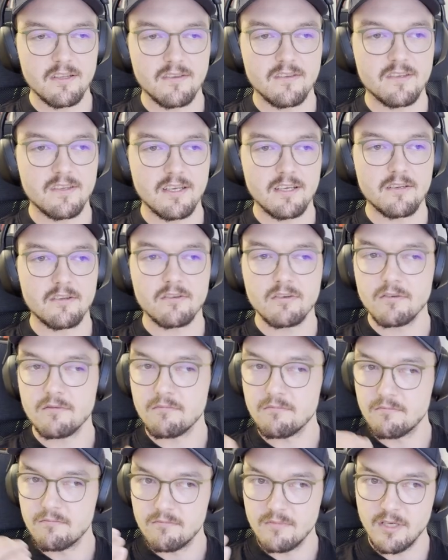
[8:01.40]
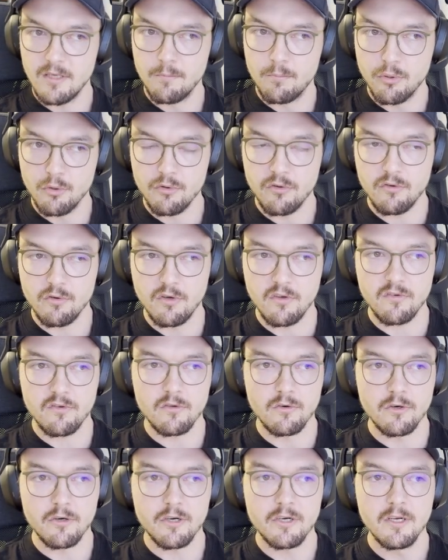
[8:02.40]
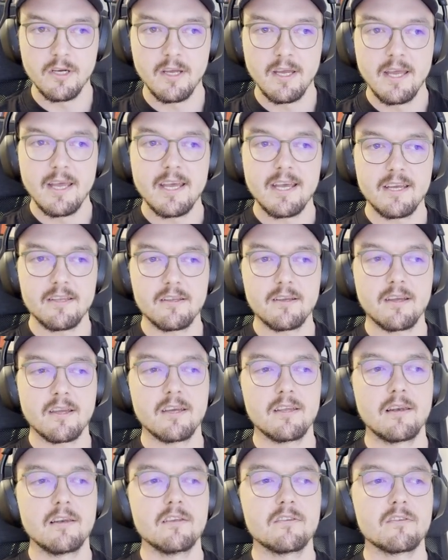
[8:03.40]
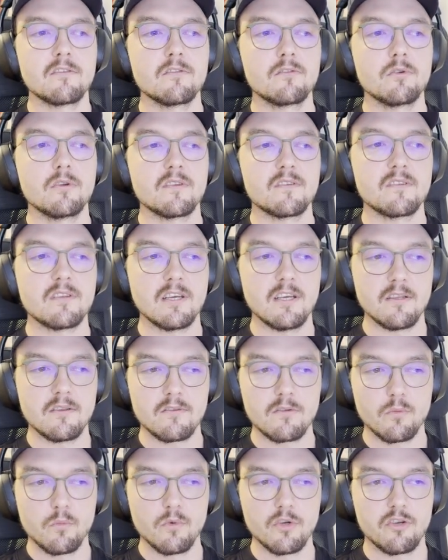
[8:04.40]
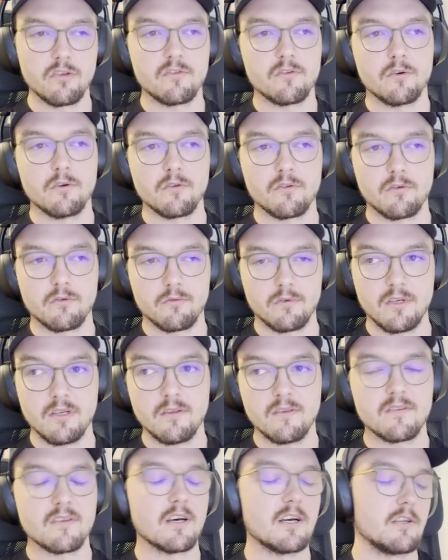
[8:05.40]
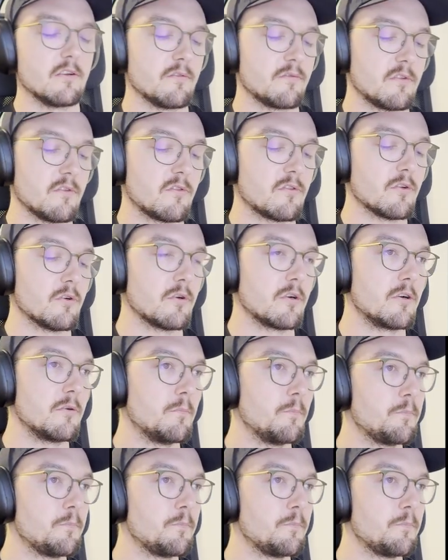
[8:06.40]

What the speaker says: send input to the store, and it can listen to the state, which is also inside of the store.